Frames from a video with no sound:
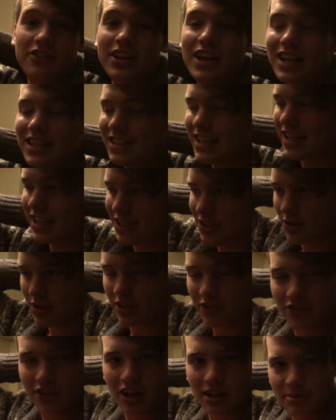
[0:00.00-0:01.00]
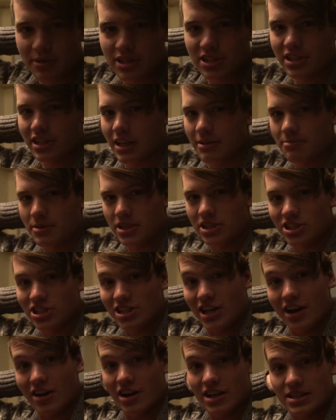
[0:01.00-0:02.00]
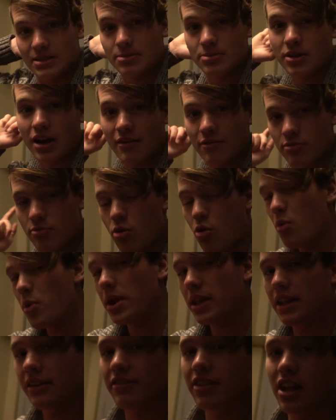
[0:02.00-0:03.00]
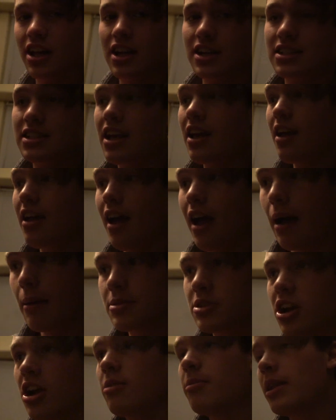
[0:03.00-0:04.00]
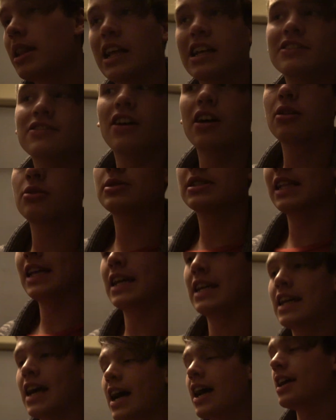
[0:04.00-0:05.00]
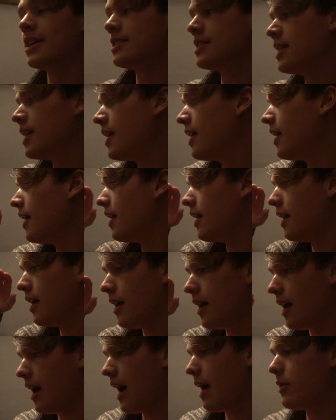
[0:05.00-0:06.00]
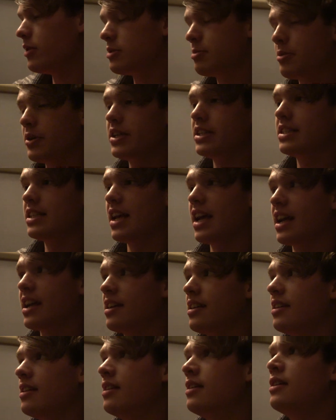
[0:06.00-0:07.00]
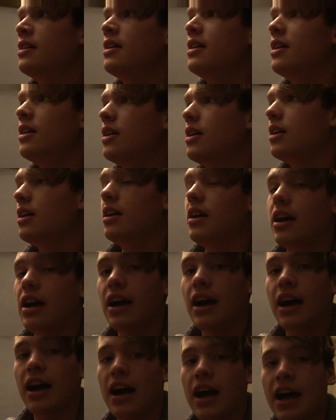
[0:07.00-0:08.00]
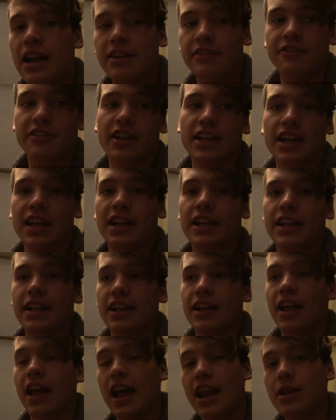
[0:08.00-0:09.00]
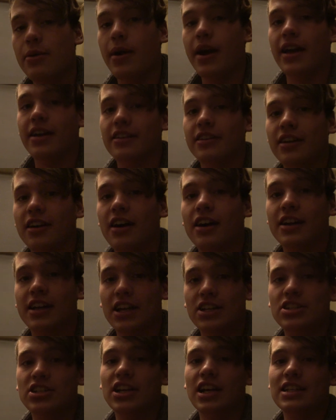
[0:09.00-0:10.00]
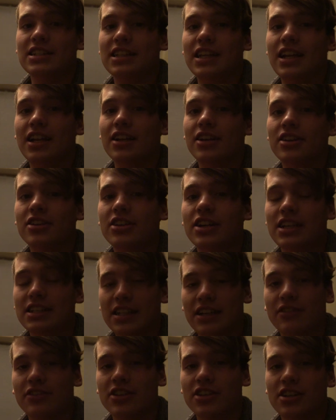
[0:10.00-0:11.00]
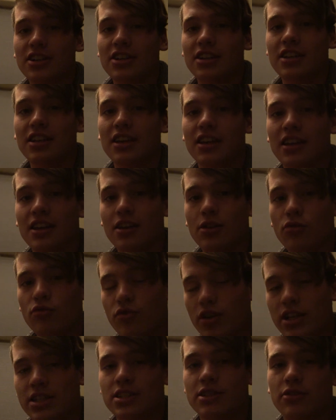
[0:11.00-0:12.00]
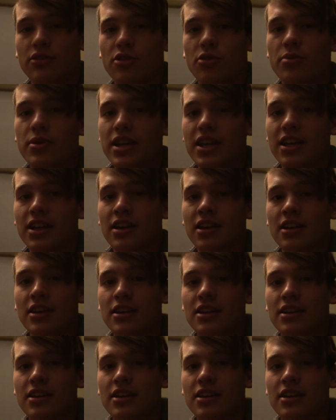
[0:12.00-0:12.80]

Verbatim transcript: if you guys did enjoy this vlog, make sure to like button, share it, and subscribe for more weekly vlogs. I'm sorry that my last vlog was late, guys. I was pretty sick. I didn't feel like editing. Anyway, I'll catch you guys later. You guys have a good rest of your week.